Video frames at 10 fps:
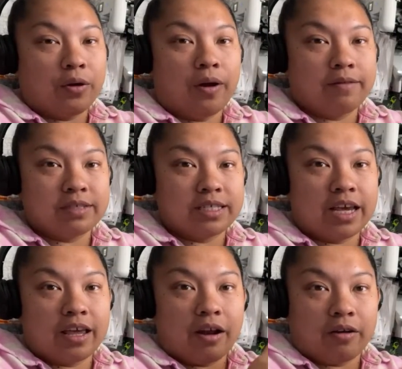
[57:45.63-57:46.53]
I don't have to
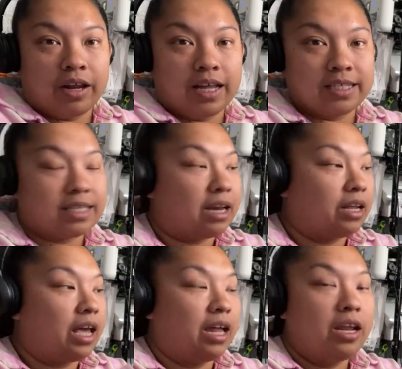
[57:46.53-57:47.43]
take it out and hit send
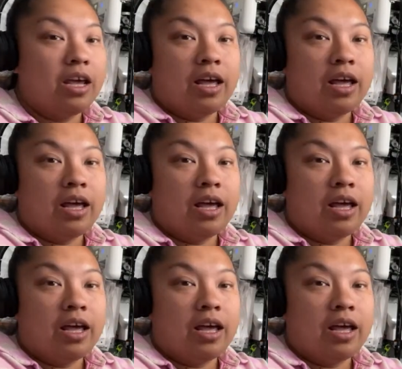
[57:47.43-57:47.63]
again.